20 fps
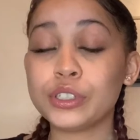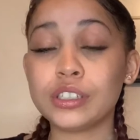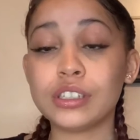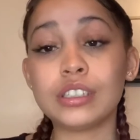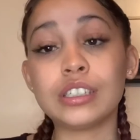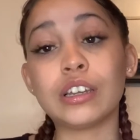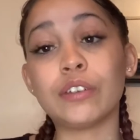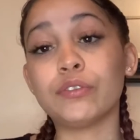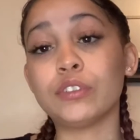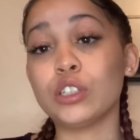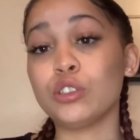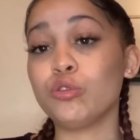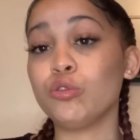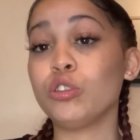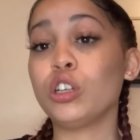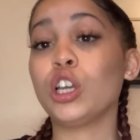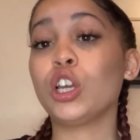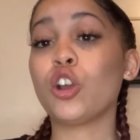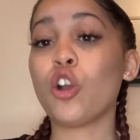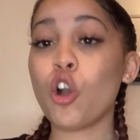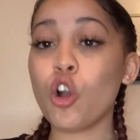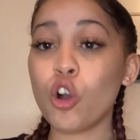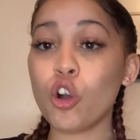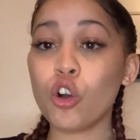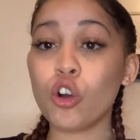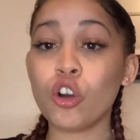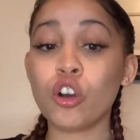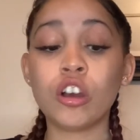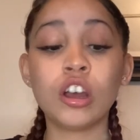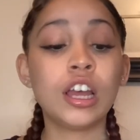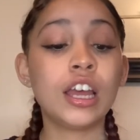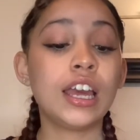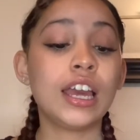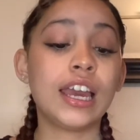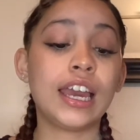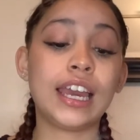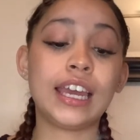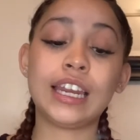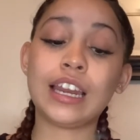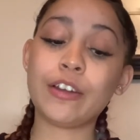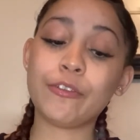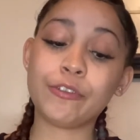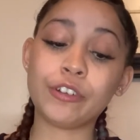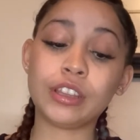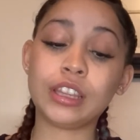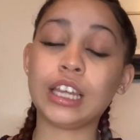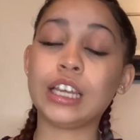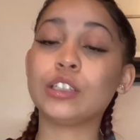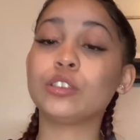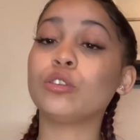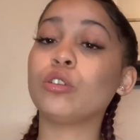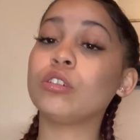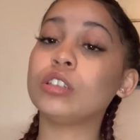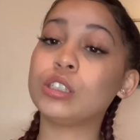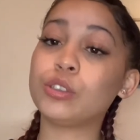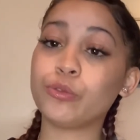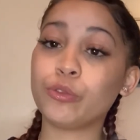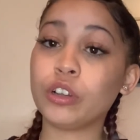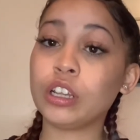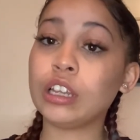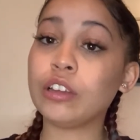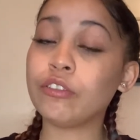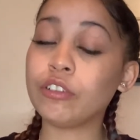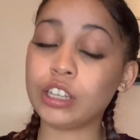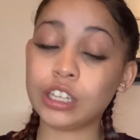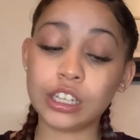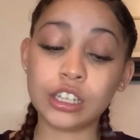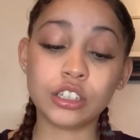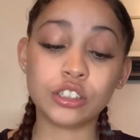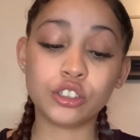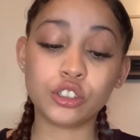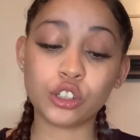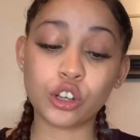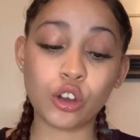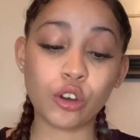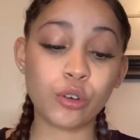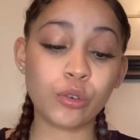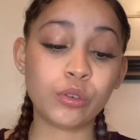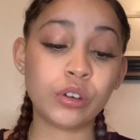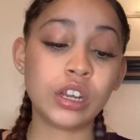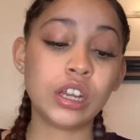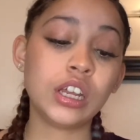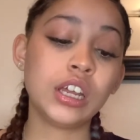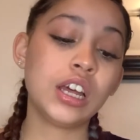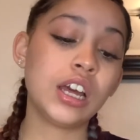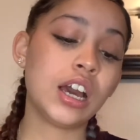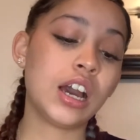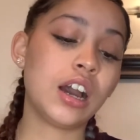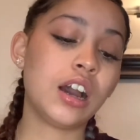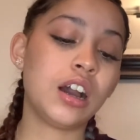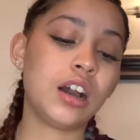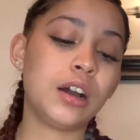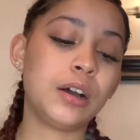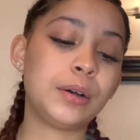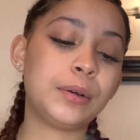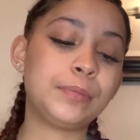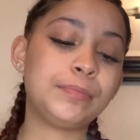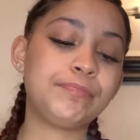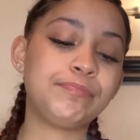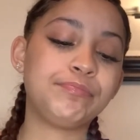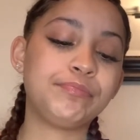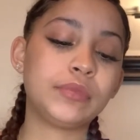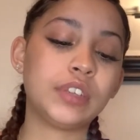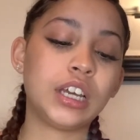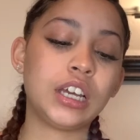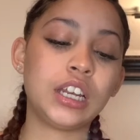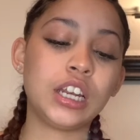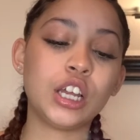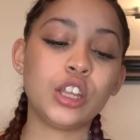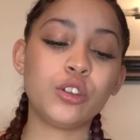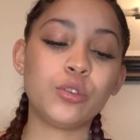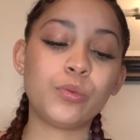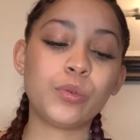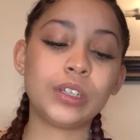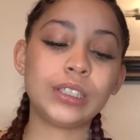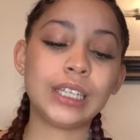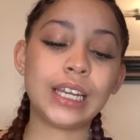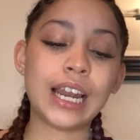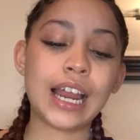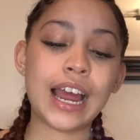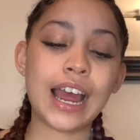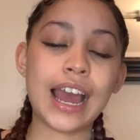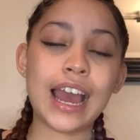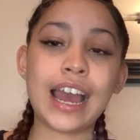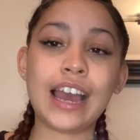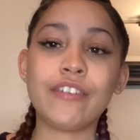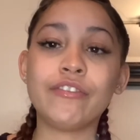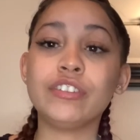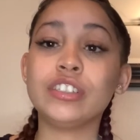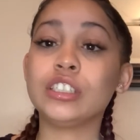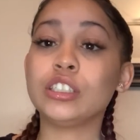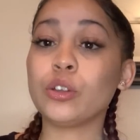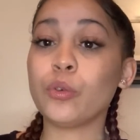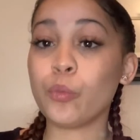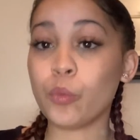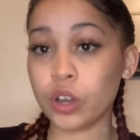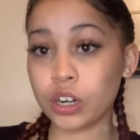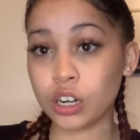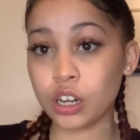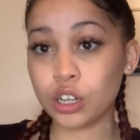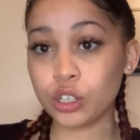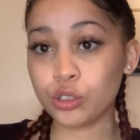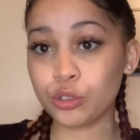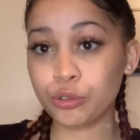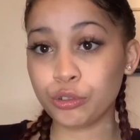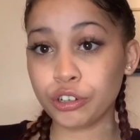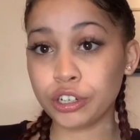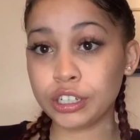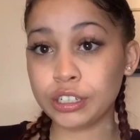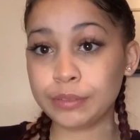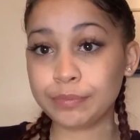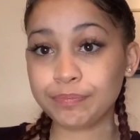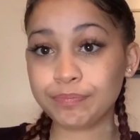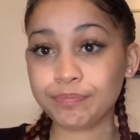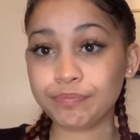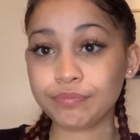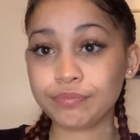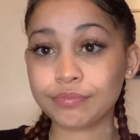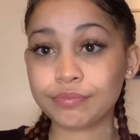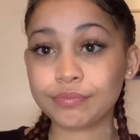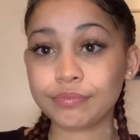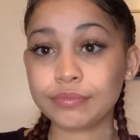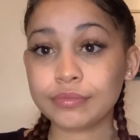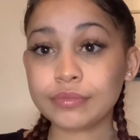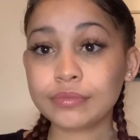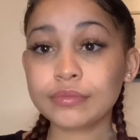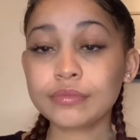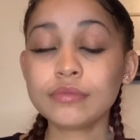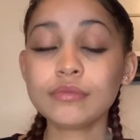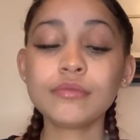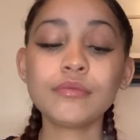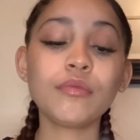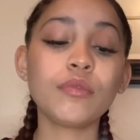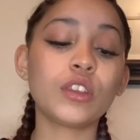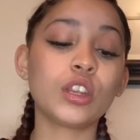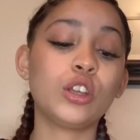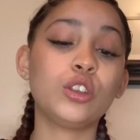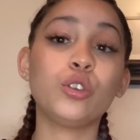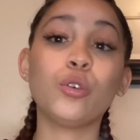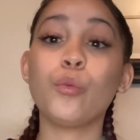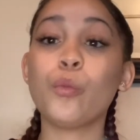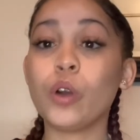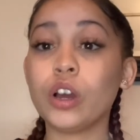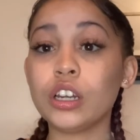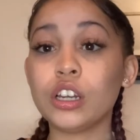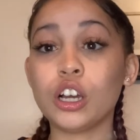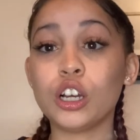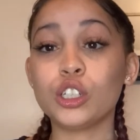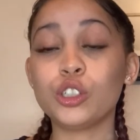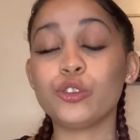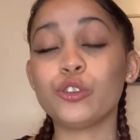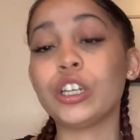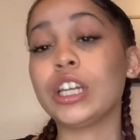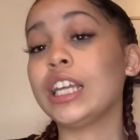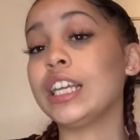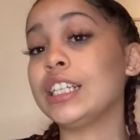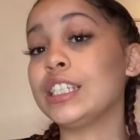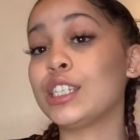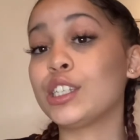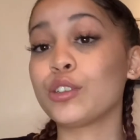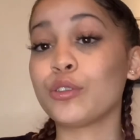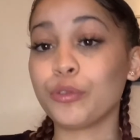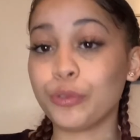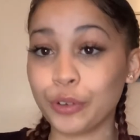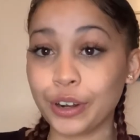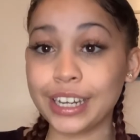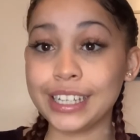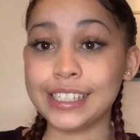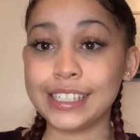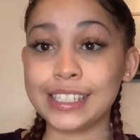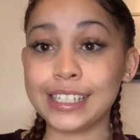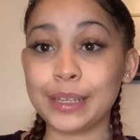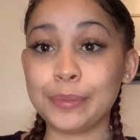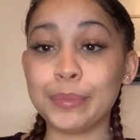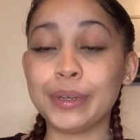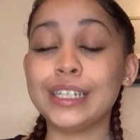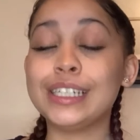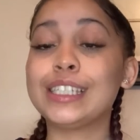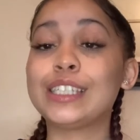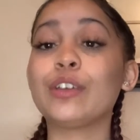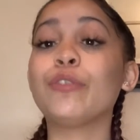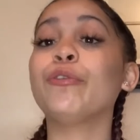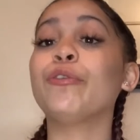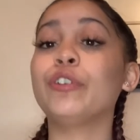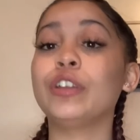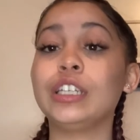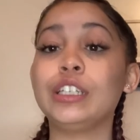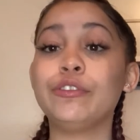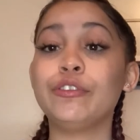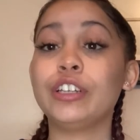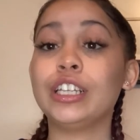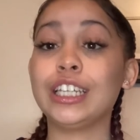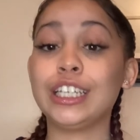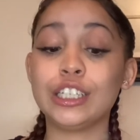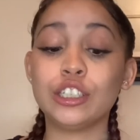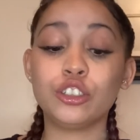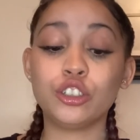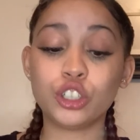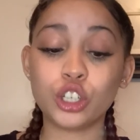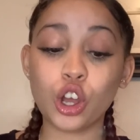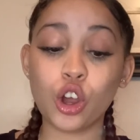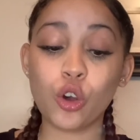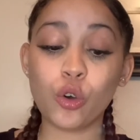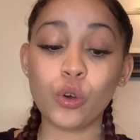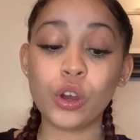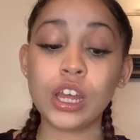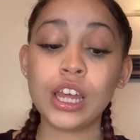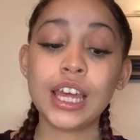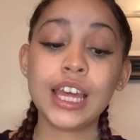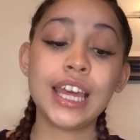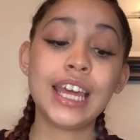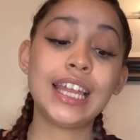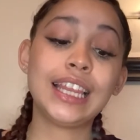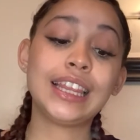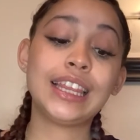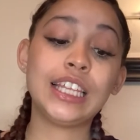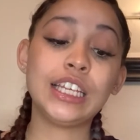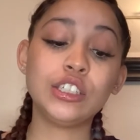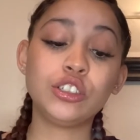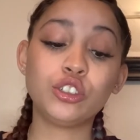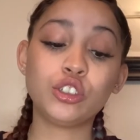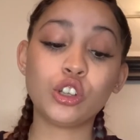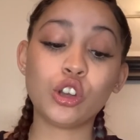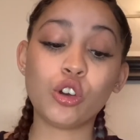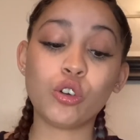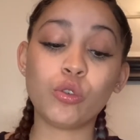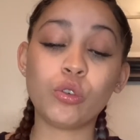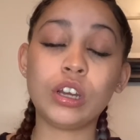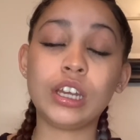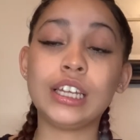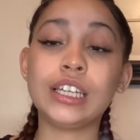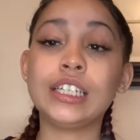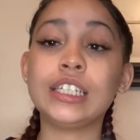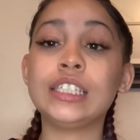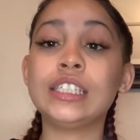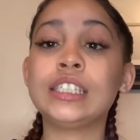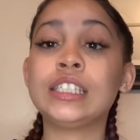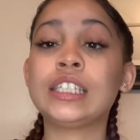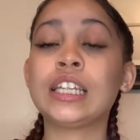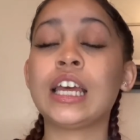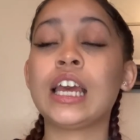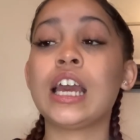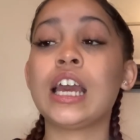and stuff that you can call and everything. So it's really, really good show. Another one that I have is The 100. The 100, it's crazy, but it's a really, really good show. This show is